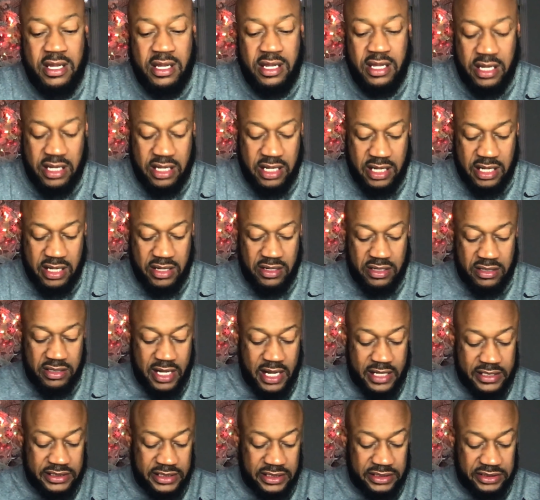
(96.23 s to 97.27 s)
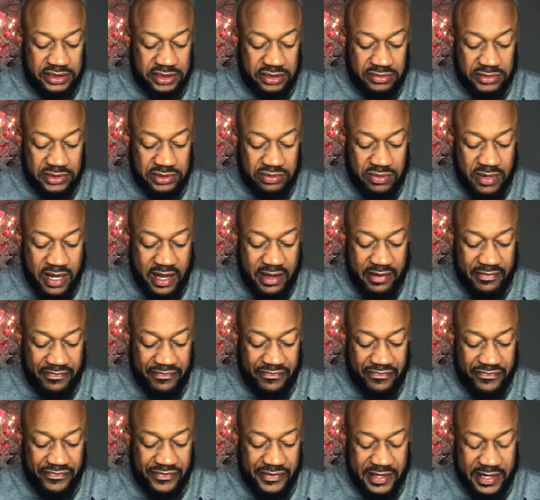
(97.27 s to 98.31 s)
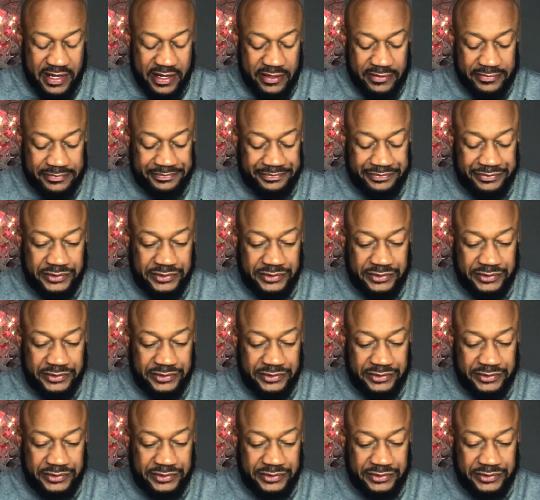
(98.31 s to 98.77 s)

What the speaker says: And like I said, the gym is right there.